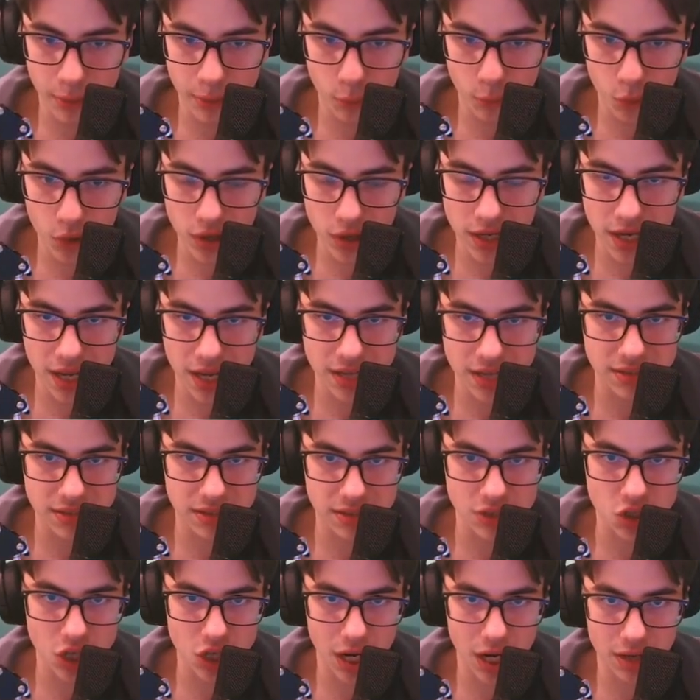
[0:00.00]
Work it into
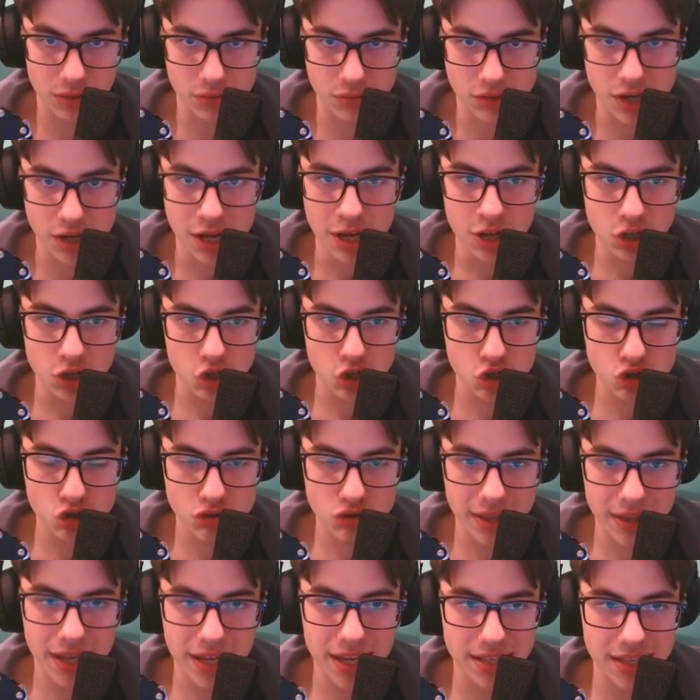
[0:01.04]
the channels, just
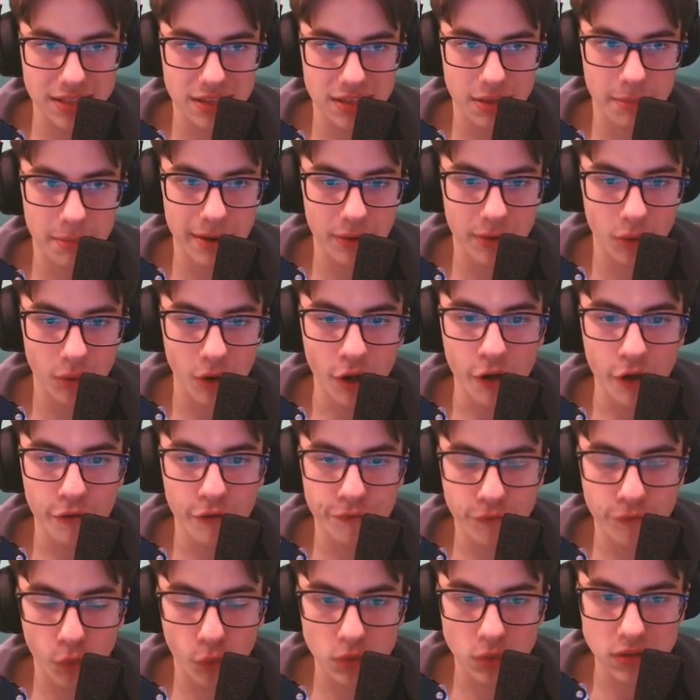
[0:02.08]
drill it into the middle,
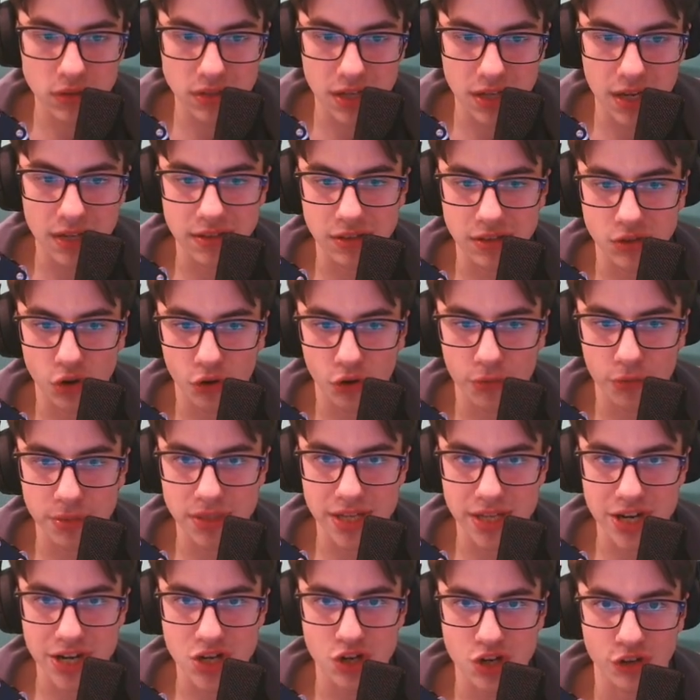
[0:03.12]
force it into tough
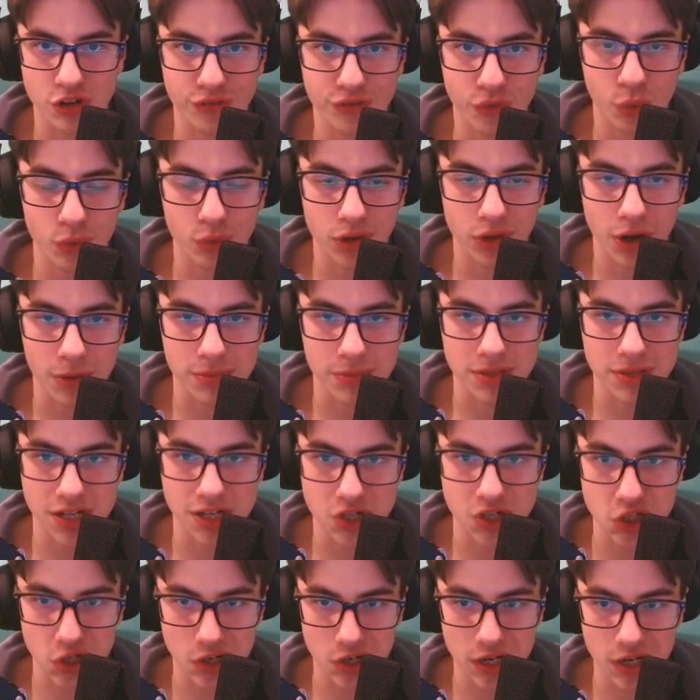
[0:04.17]
positions for the
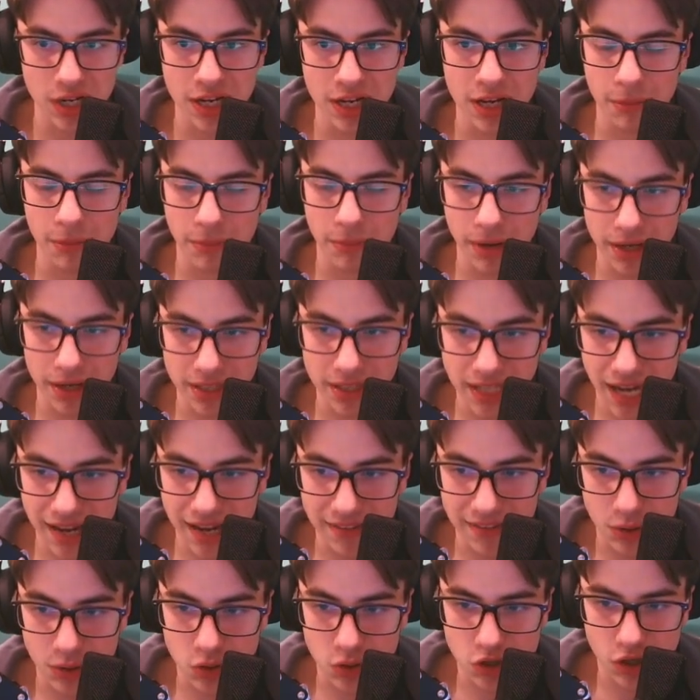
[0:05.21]
opposition, and getting
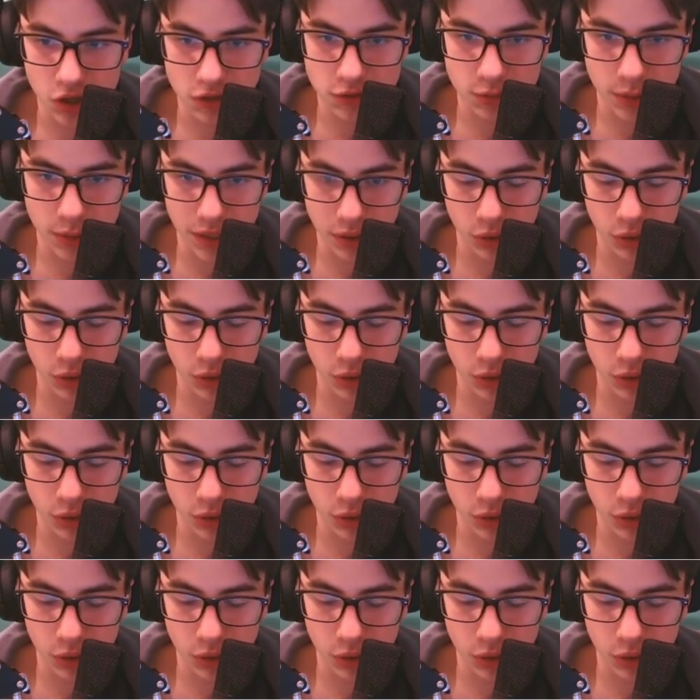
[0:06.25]
those shots away.